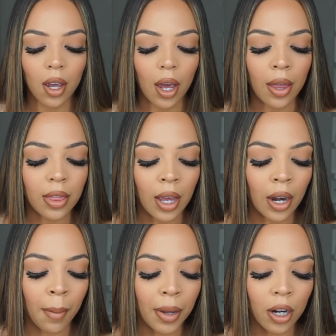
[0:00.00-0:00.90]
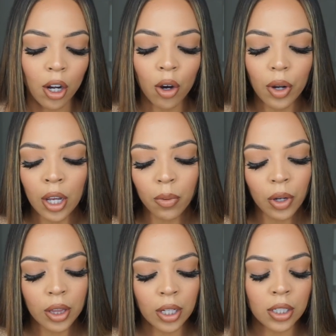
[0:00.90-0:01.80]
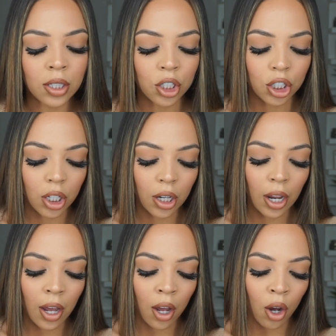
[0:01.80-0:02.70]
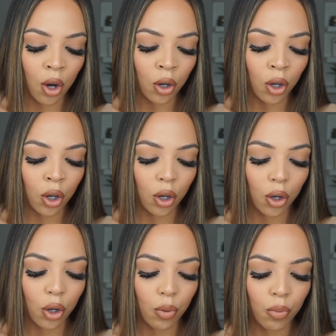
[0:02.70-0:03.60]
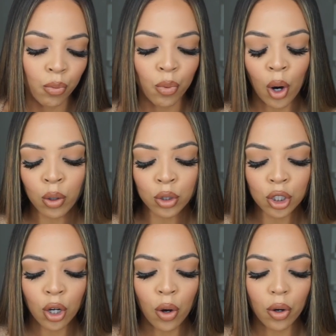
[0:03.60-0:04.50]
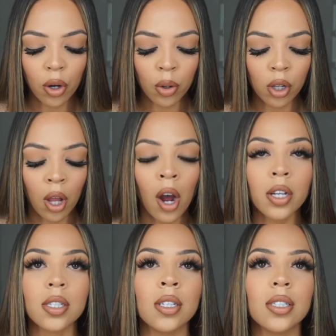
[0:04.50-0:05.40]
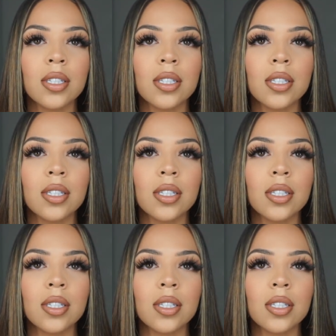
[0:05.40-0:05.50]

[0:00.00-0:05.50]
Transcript: And then I'm going to go in with this Chanel Rouge Coco Gloss in